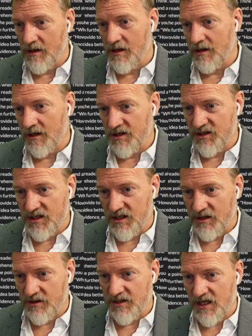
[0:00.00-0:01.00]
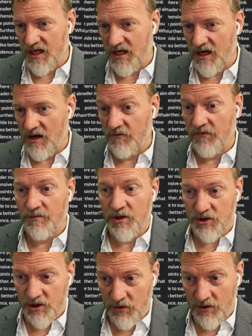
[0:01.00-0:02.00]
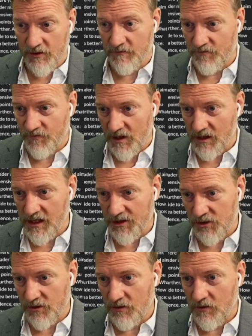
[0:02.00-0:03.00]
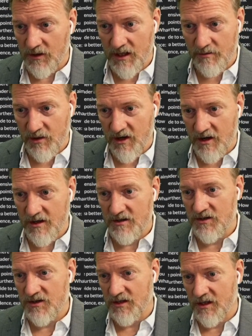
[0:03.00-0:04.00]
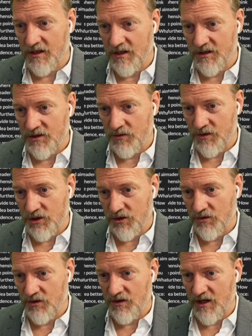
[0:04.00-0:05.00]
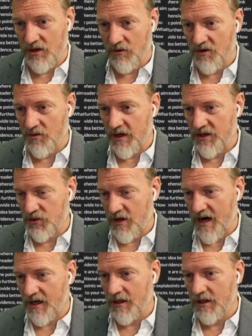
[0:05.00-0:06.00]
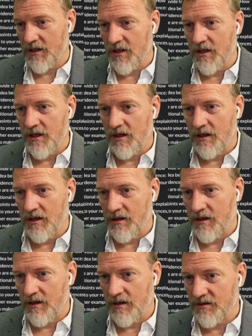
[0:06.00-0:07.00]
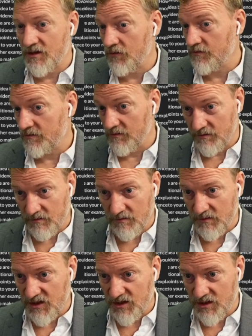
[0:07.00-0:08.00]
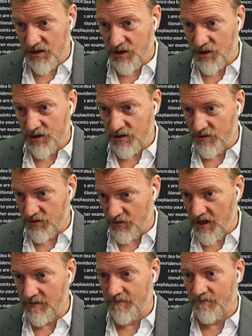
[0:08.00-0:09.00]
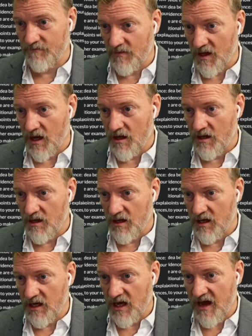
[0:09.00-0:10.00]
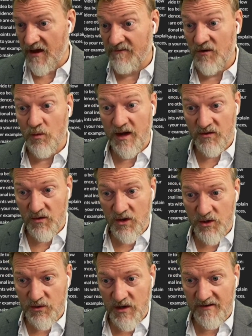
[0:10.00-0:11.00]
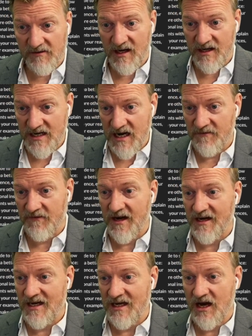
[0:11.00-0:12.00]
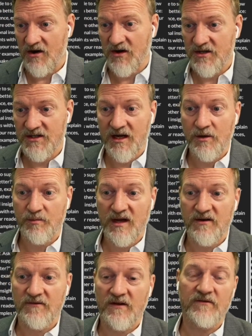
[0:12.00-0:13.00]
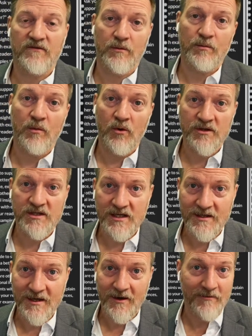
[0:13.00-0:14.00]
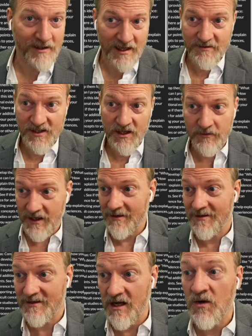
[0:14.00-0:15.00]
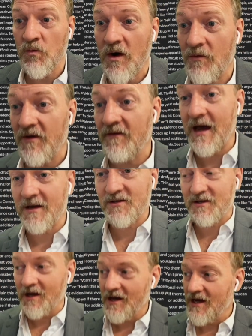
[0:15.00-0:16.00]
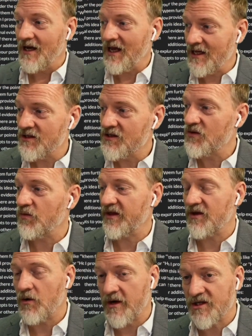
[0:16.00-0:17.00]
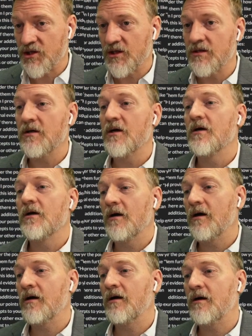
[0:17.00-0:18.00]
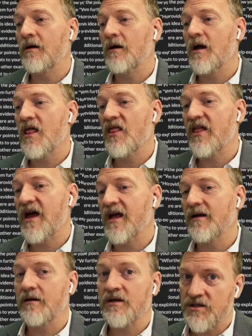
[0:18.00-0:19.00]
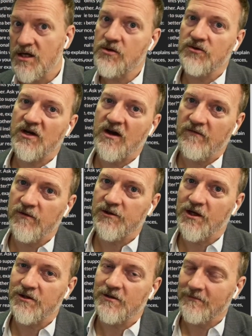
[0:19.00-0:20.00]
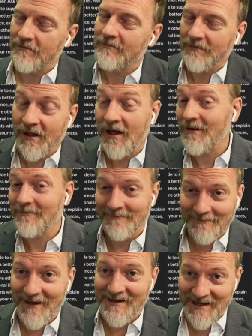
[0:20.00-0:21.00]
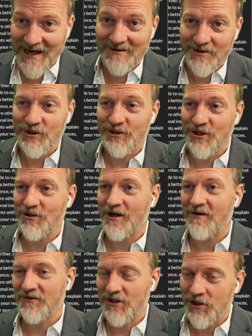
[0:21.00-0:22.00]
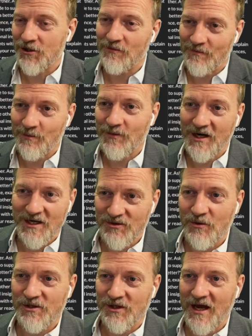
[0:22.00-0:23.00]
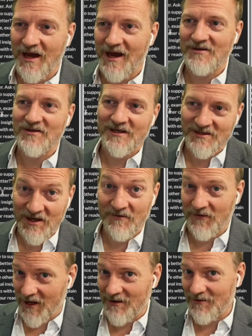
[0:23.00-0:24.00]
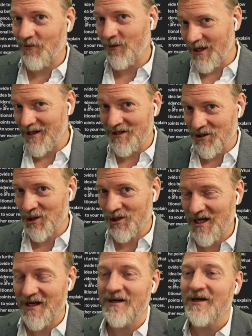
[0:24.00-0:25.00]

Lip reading: Consider taking help from your tutor, lecturer, or librarians to ensure that you're on the right track. So, great. Have you read through your draft and identified any areas that could benefit from more detail? Okay, so it's done what we've asked. Ends with a question that continues the conversation. Again, it can't continue the conversation. The next question I ask, it's going to forget what it just said.